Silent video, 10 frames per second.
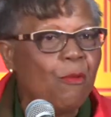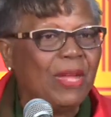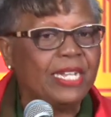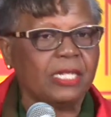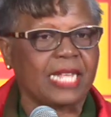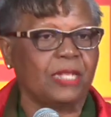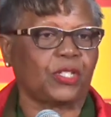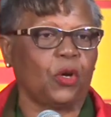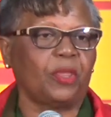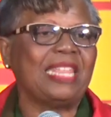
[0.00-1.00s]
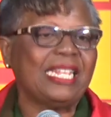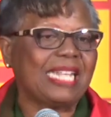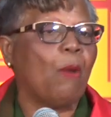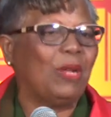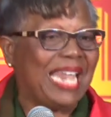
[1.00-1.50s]
windows and so, things
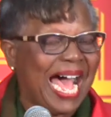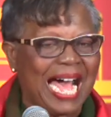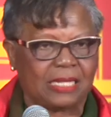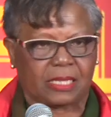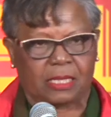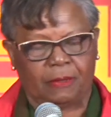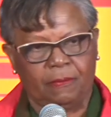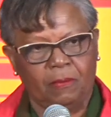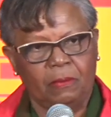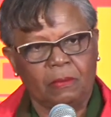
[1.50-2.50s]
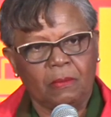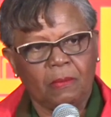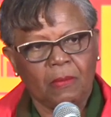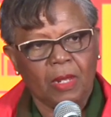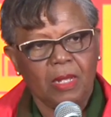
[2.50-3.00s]
that would last.
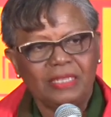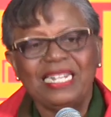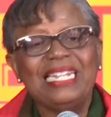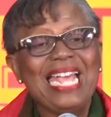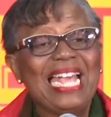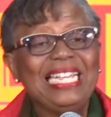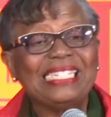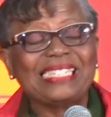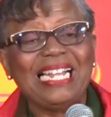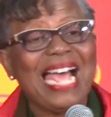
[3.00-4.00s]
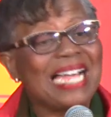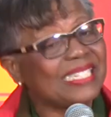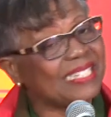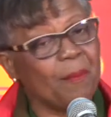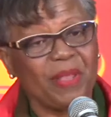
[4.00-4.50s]
Today, he still has
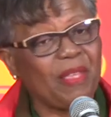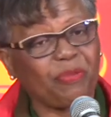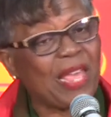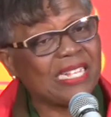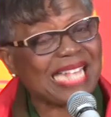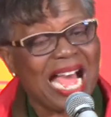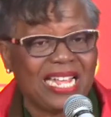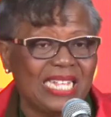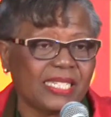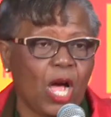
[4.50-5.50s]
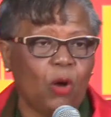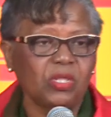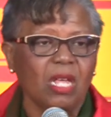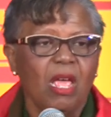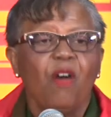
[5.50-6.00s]
some of the things at his
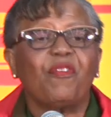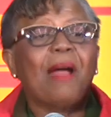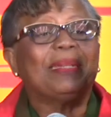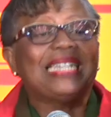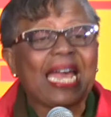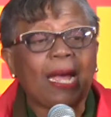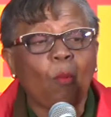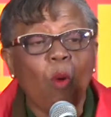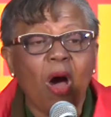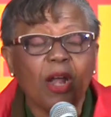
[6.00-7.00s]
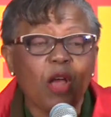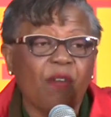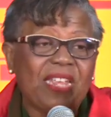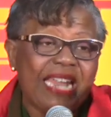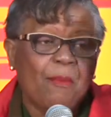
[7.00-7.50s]
house. From day one
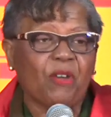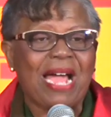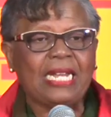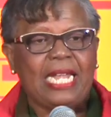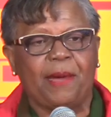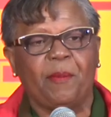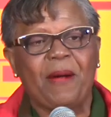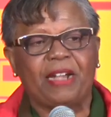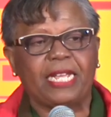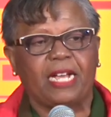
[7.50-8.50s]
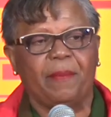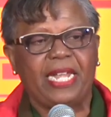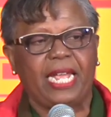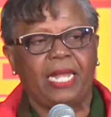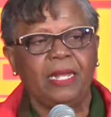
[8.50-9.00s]
of the Democratic Labour Party
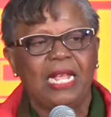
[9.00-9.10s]
coming in,